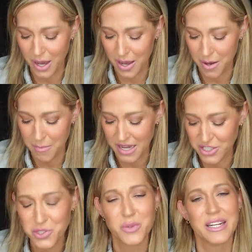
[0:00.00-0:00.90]
I
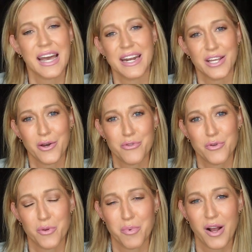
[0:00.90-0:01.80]
just want to kind of go
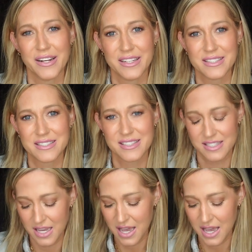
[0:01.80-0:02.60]
through the products.